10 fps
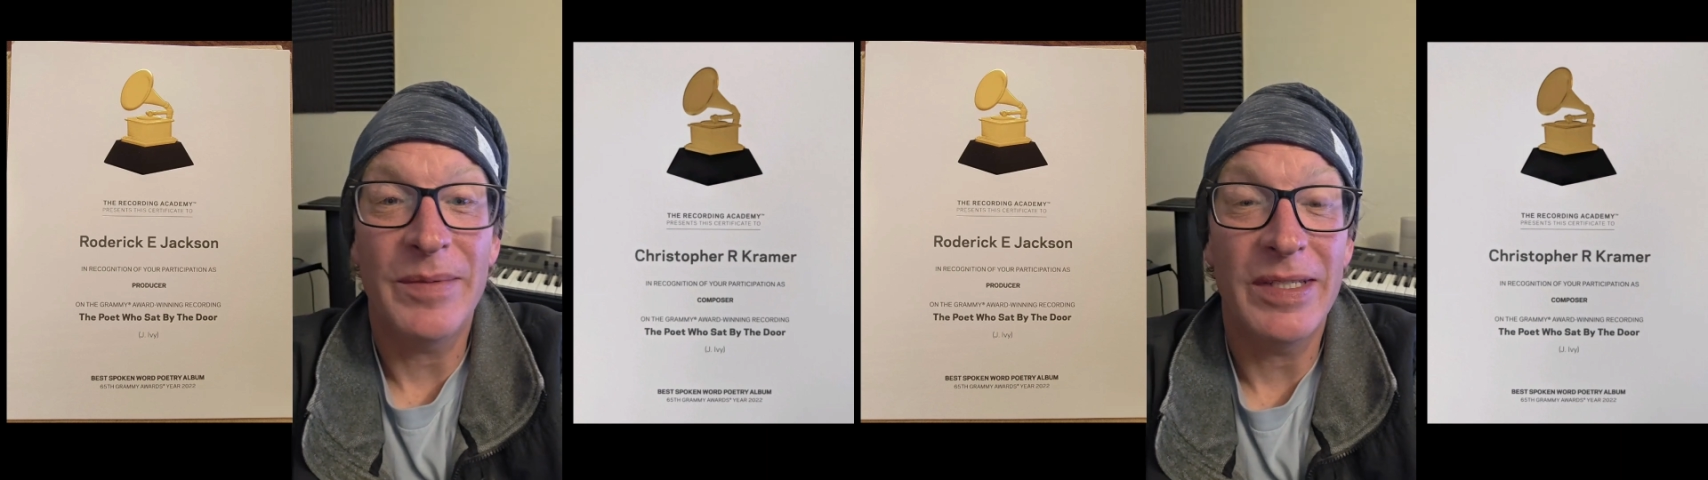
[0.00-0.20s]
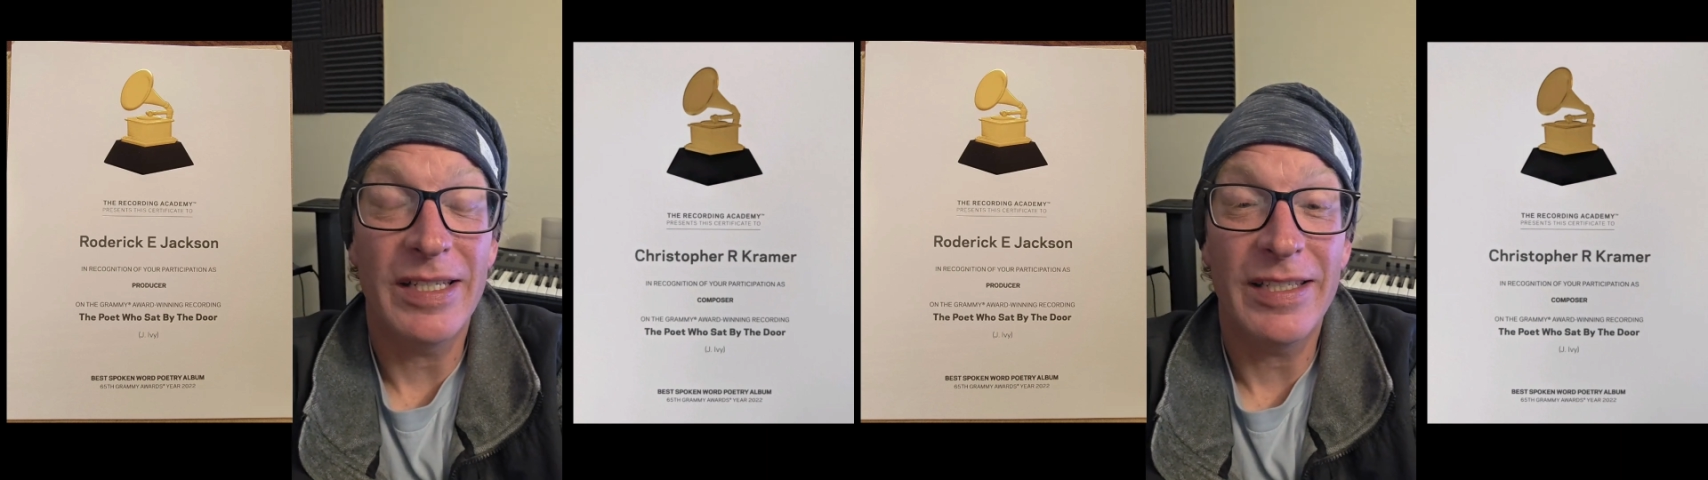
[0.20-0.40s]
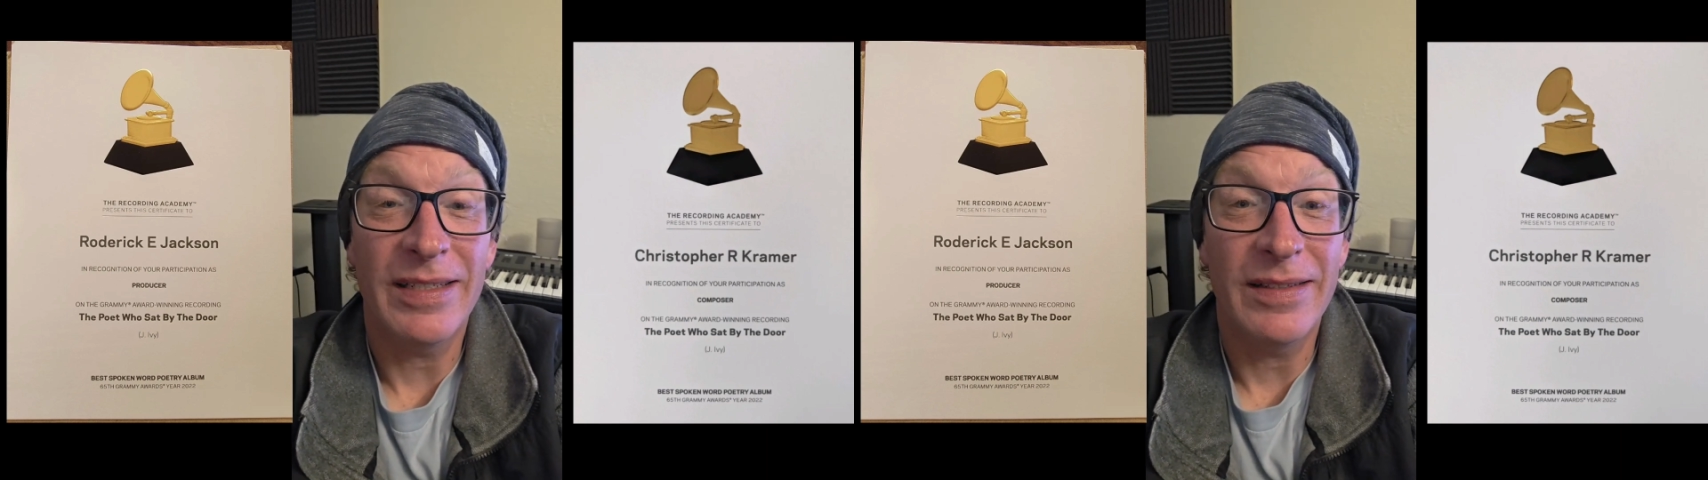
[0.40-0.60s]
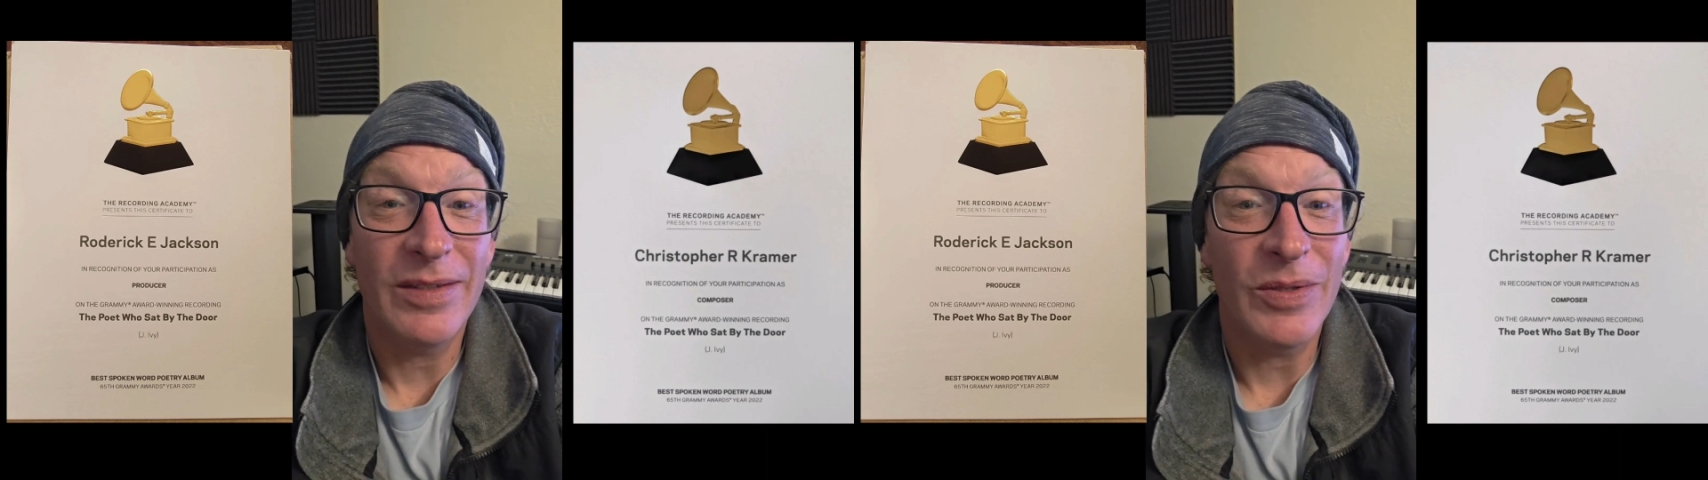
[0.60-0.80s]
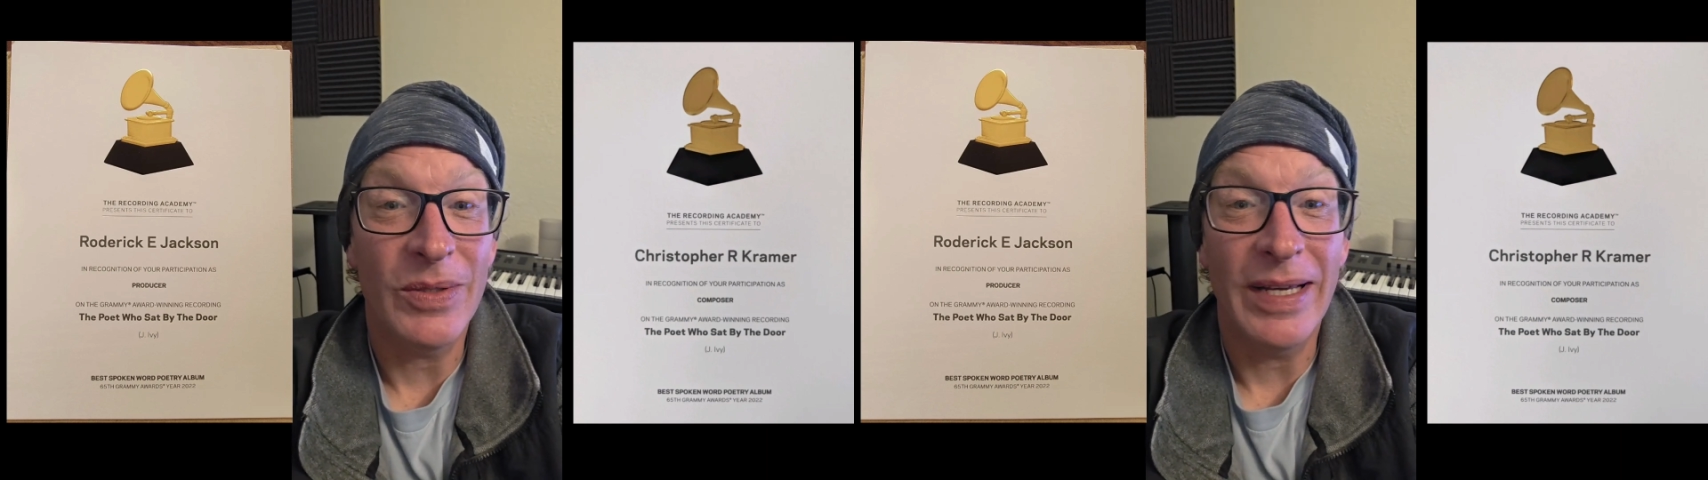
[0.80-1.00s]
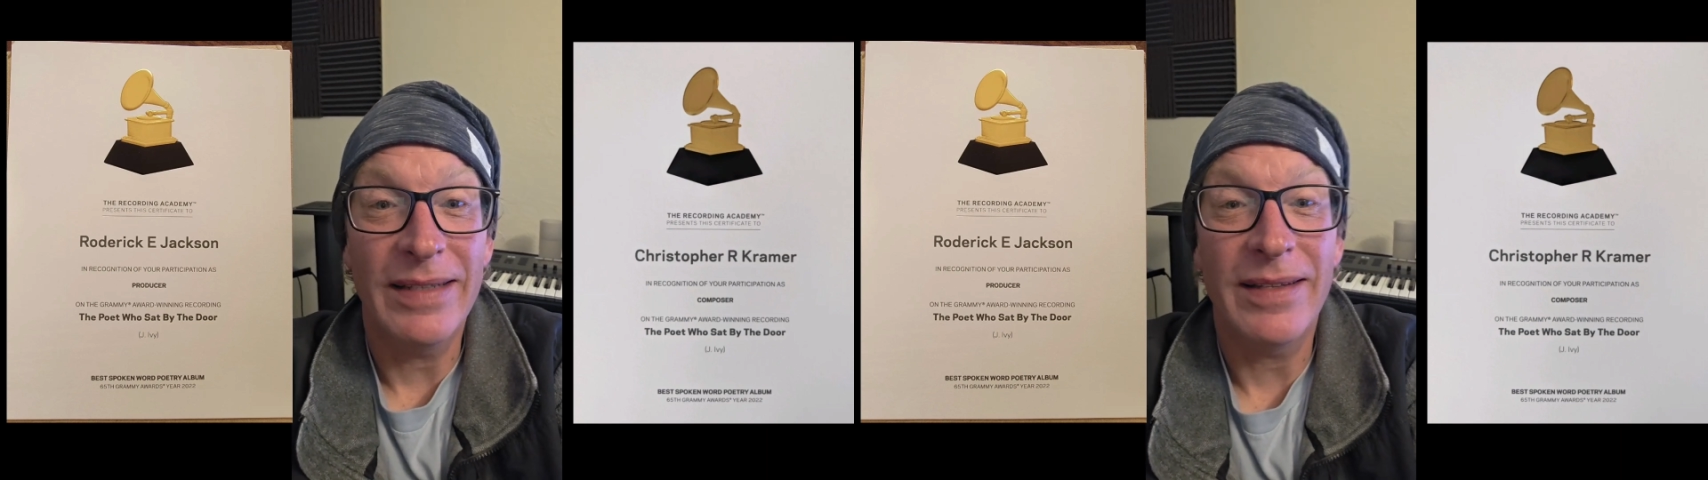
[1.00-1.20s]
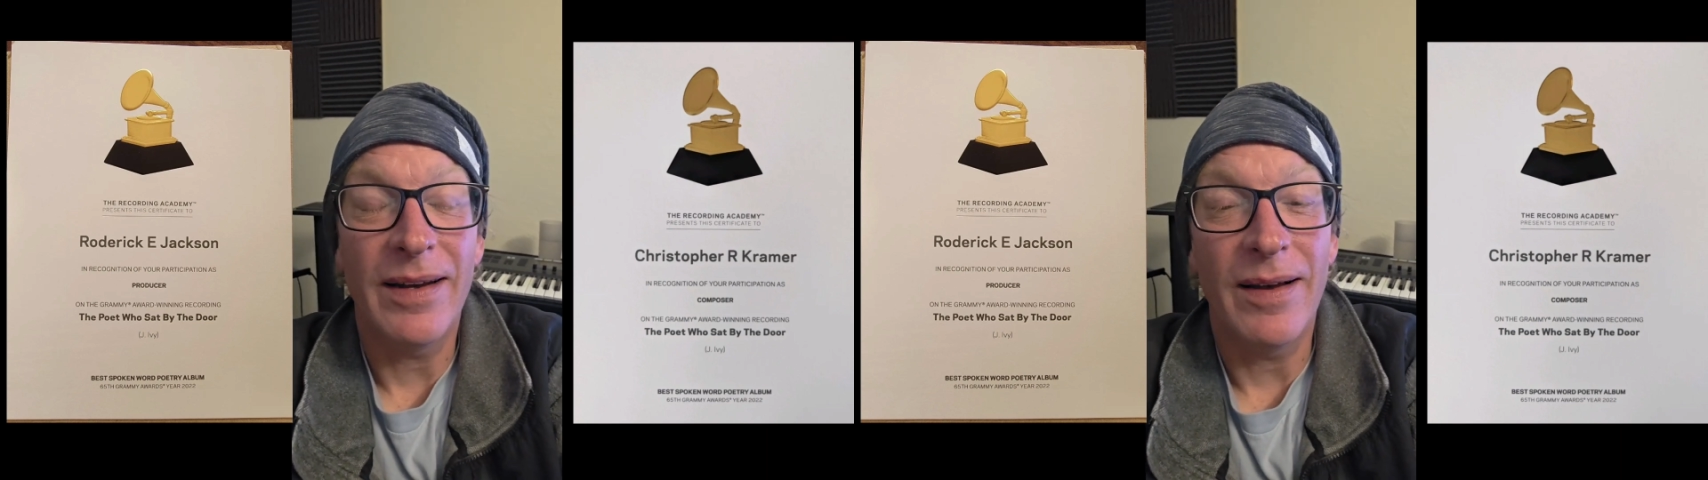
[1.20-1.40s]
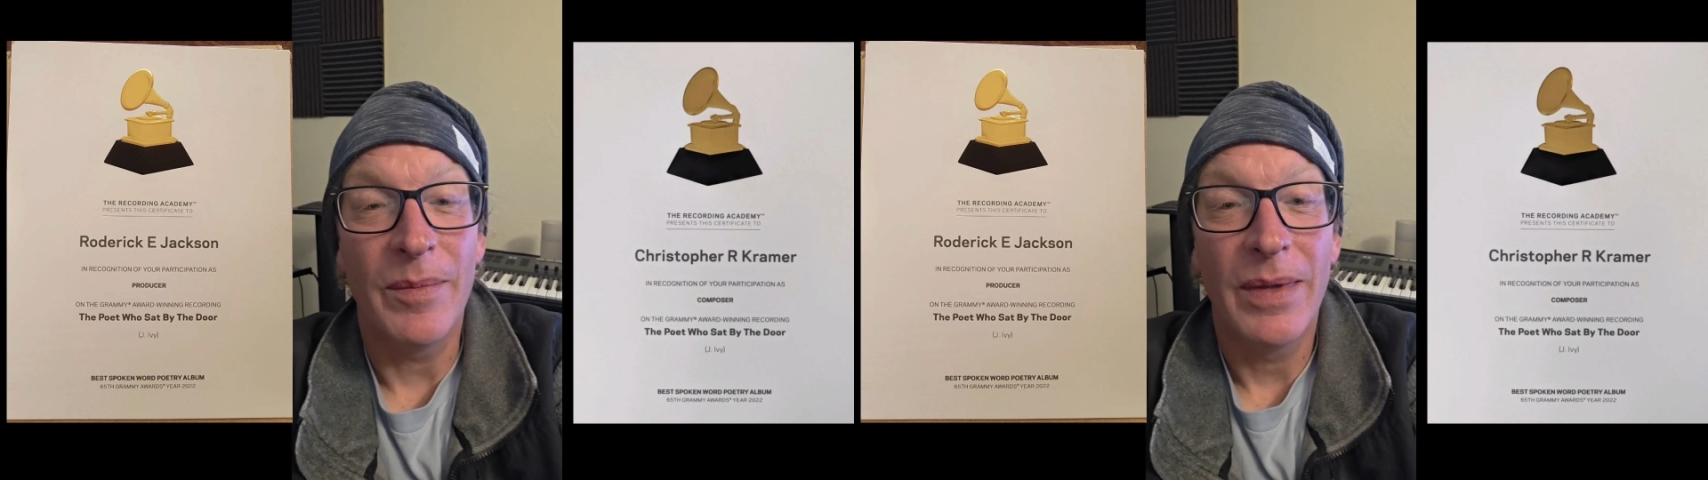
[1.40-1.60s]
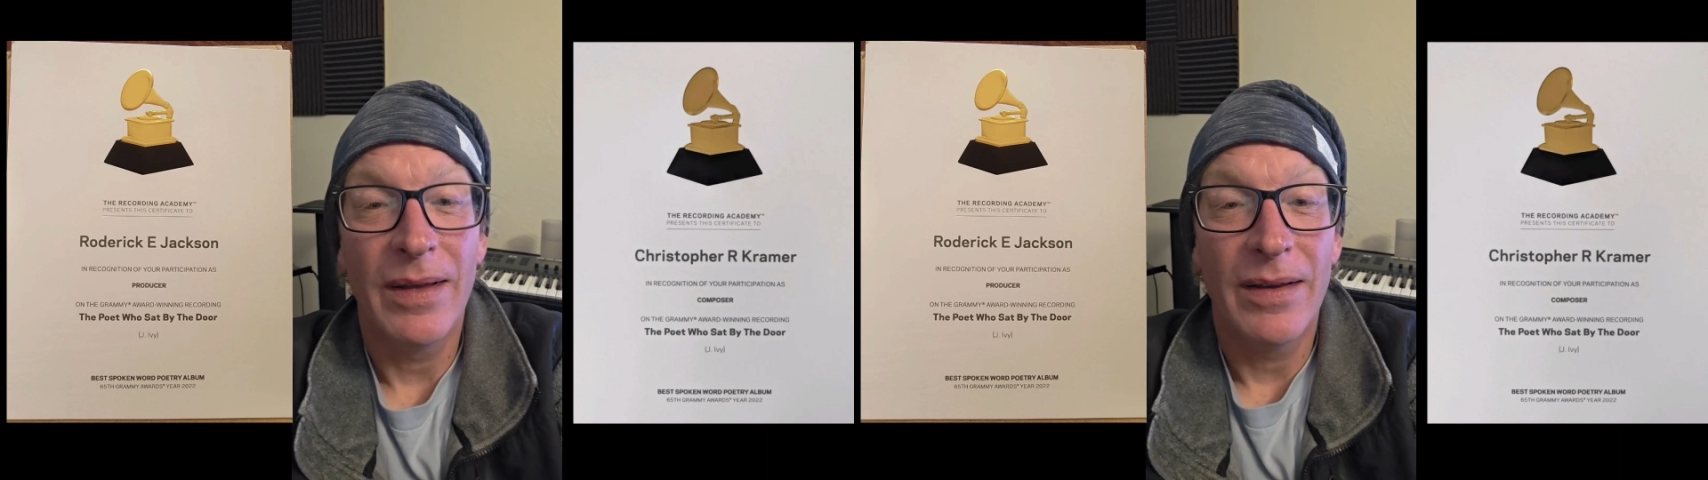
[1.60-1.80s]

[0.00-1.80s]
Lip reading: musicians who laced it up.